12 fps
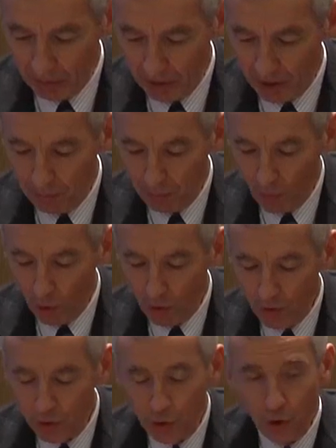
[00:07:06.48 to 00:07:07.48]
When a
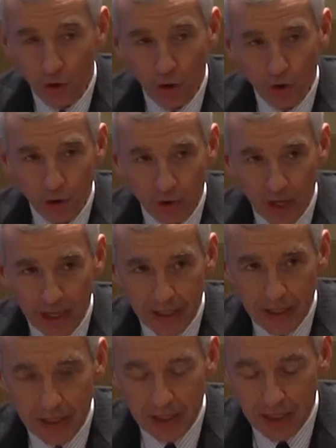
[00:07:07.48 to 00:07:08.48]
more mature
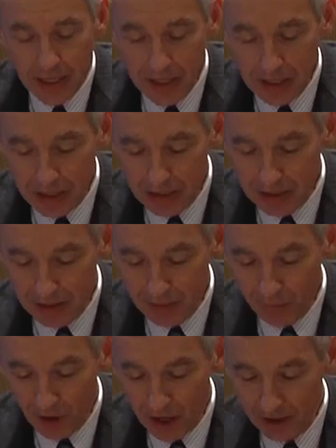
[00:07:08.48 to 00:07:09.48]
United
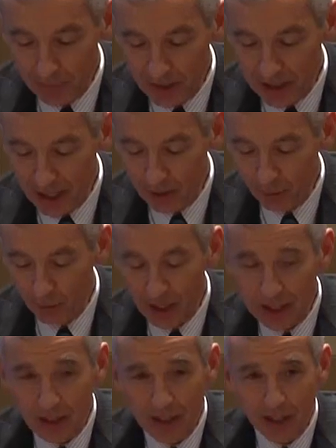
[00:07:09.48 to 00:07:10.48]
States finally began
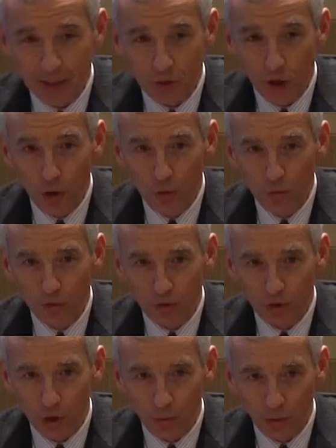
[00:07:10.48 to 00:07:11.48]
flexing its
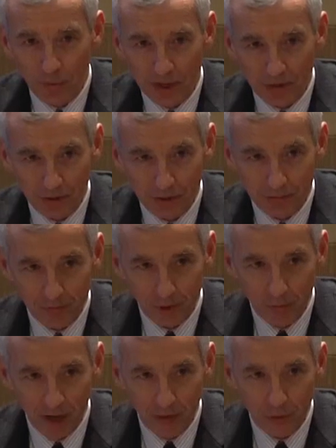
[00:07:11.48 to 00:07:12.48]
own global muscle
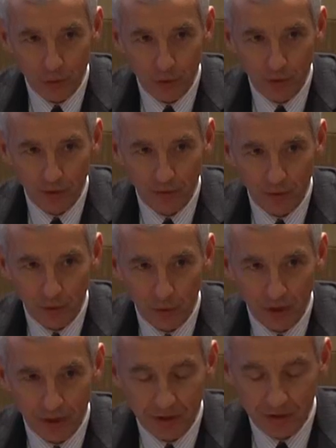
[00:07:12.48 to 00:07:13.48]
around the turn of the
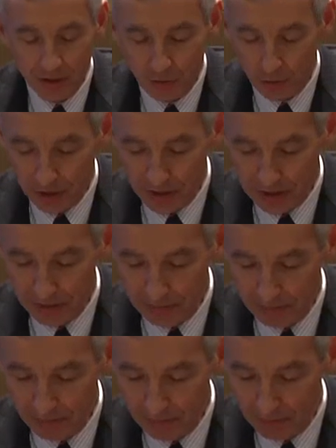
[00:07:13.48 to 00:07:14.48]
20th century,
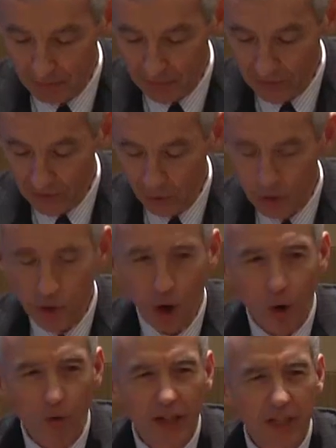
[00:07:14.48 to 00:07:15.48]
it was
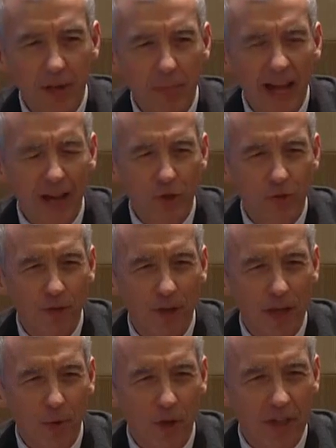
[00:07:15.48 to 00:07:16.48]
already a match
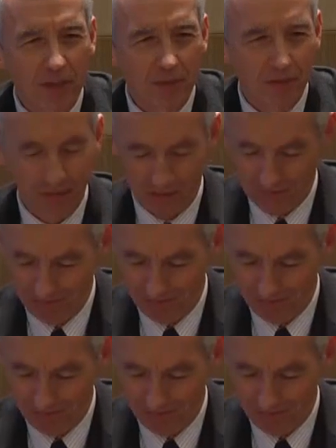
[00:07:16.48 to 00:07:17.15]
for anyone else.